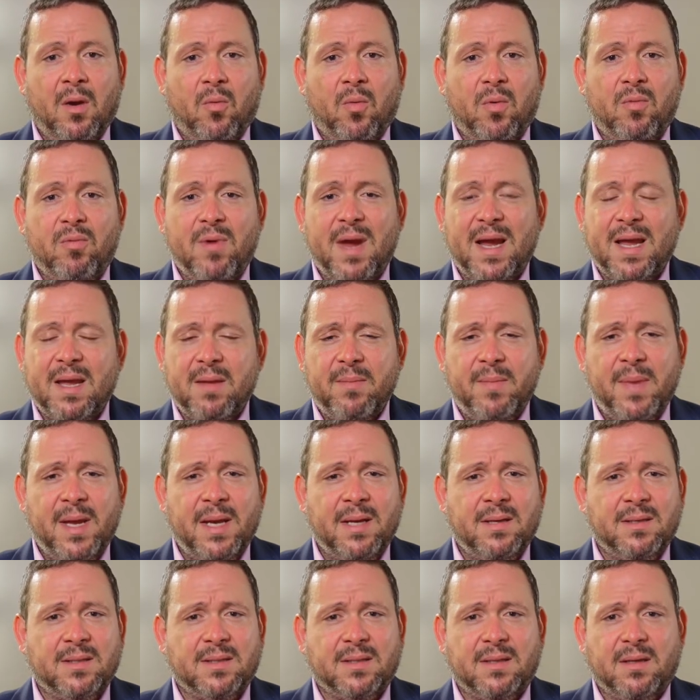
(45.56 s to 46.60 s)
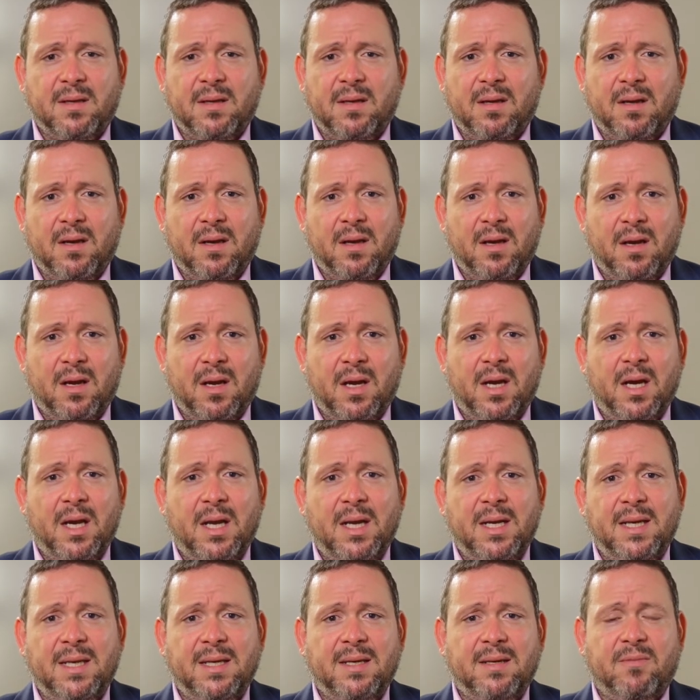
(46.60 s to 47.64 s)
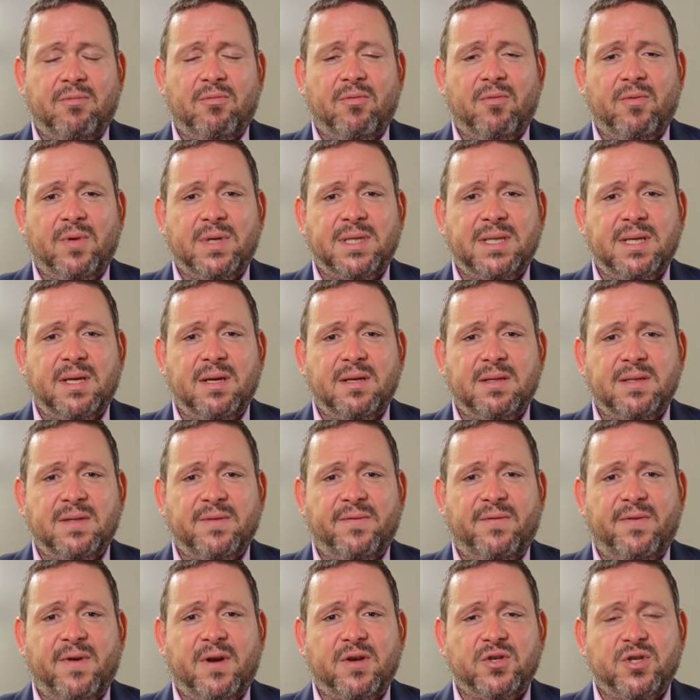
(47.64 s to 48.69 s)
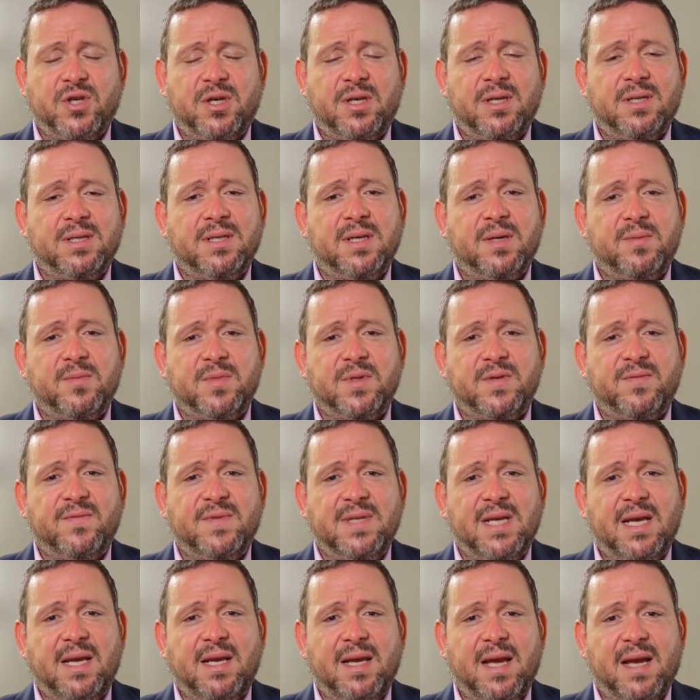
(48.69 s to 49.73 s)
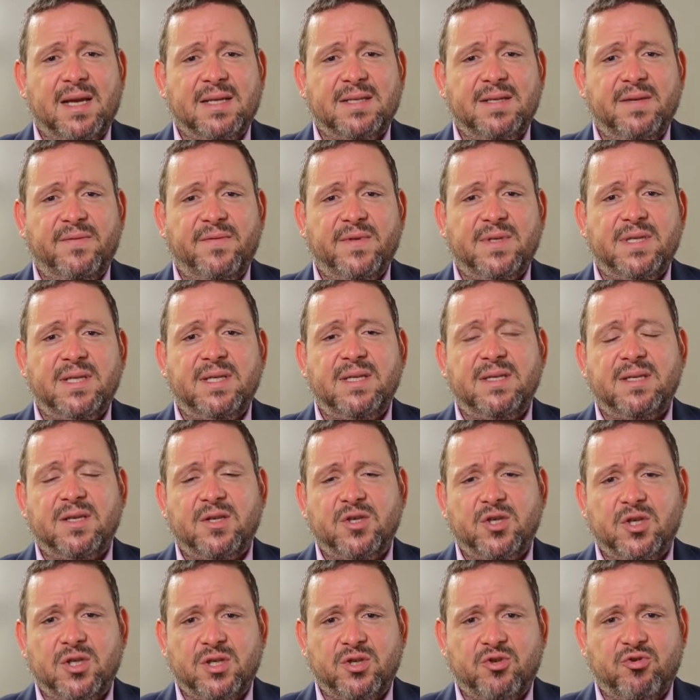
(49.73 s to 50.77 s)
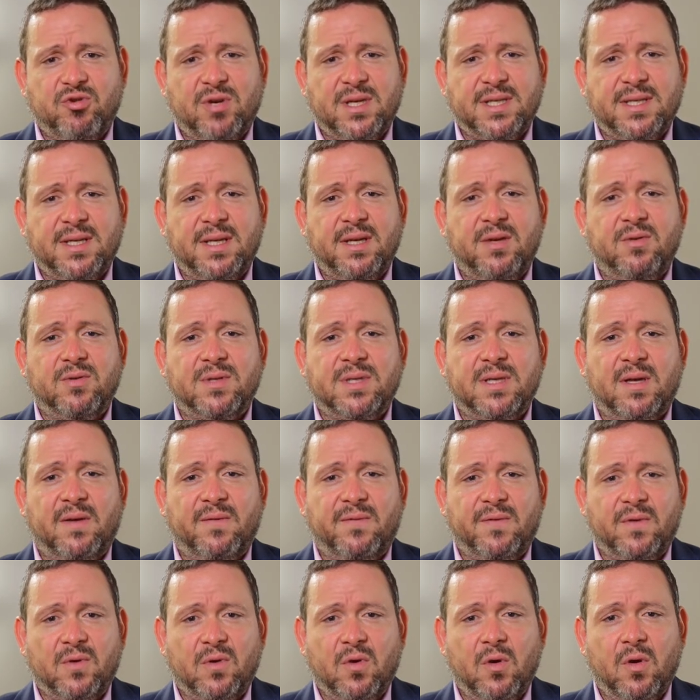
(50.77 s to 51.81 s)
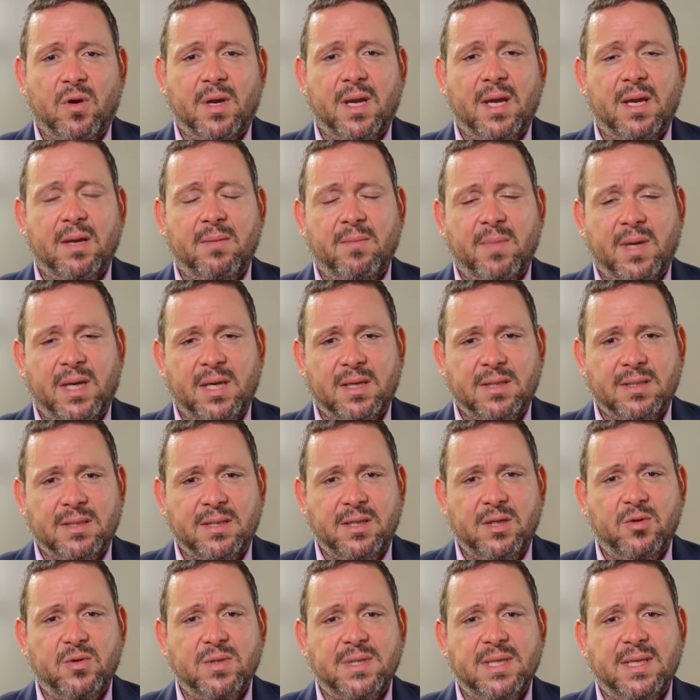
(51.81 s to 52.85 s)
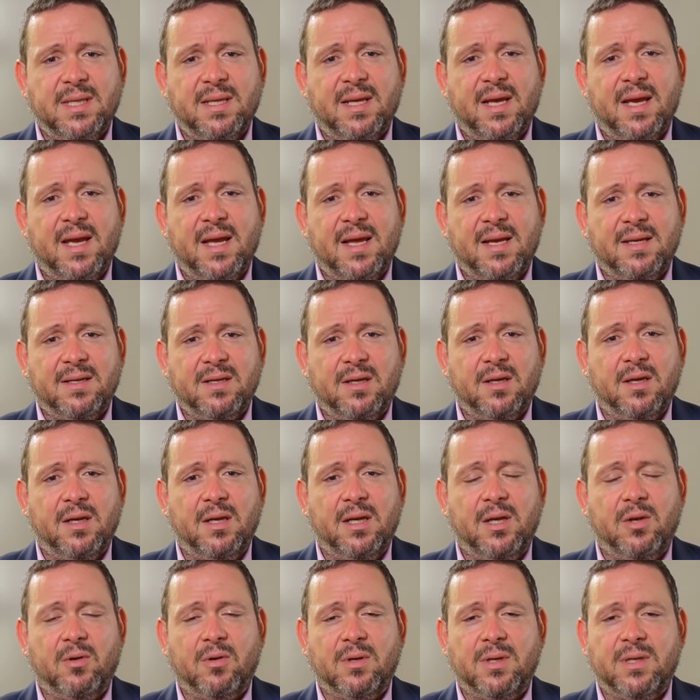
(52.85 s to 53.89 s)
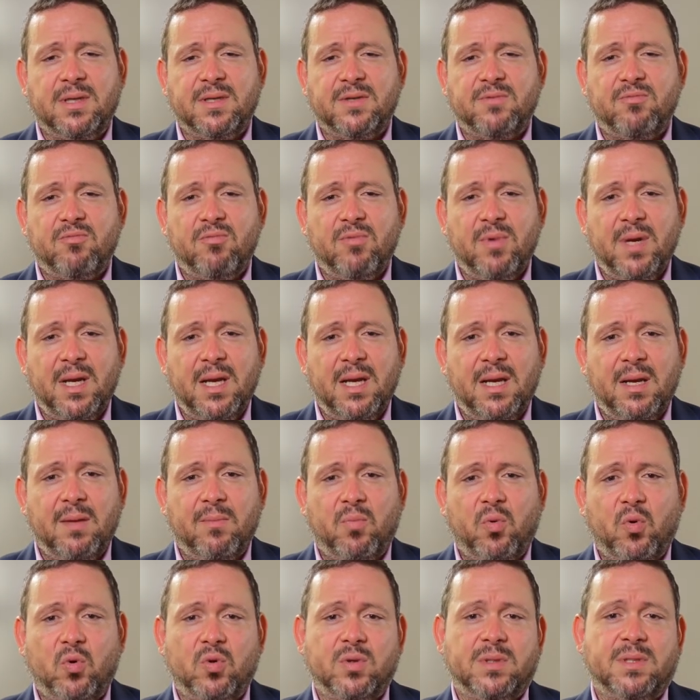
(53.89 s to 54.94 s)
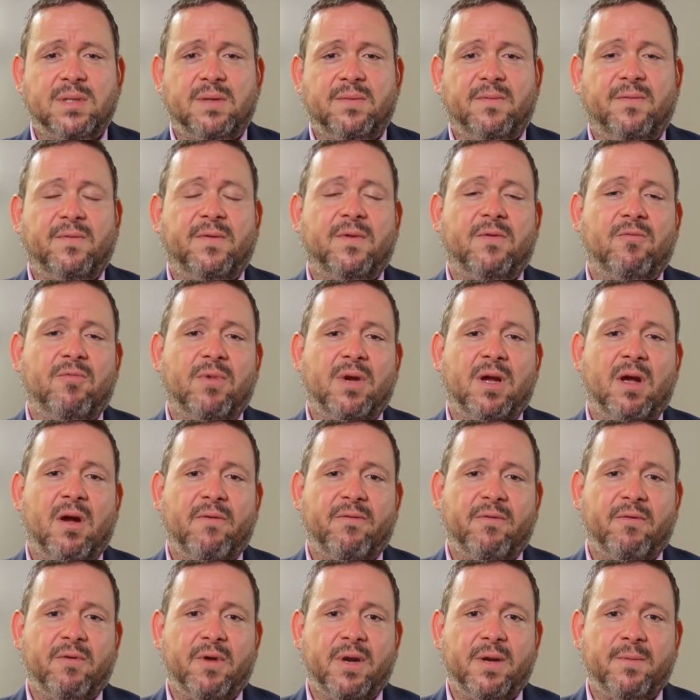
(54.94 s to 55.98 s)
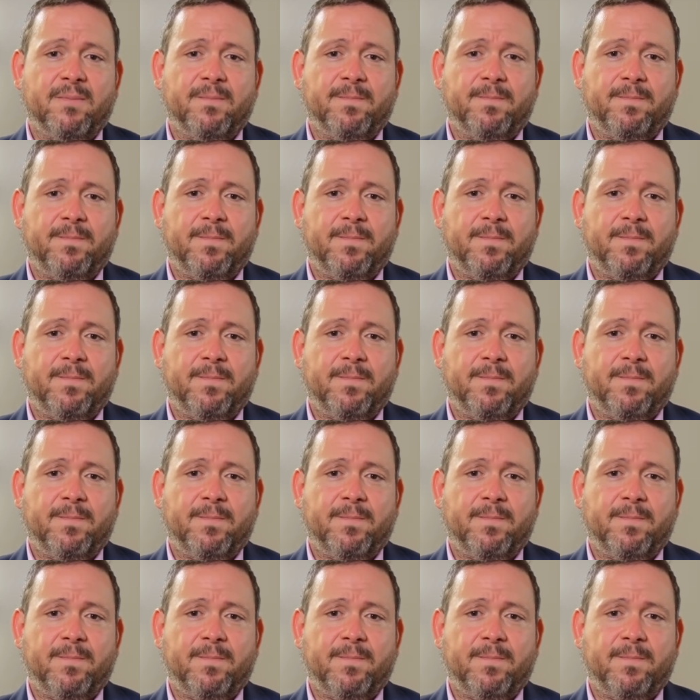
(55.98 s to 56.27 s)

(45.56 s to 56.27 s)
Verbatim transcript: We recommend early return to function in terms of daily activity, such as dressing yourself and cooking, because using the hand early on is really important for the recovery.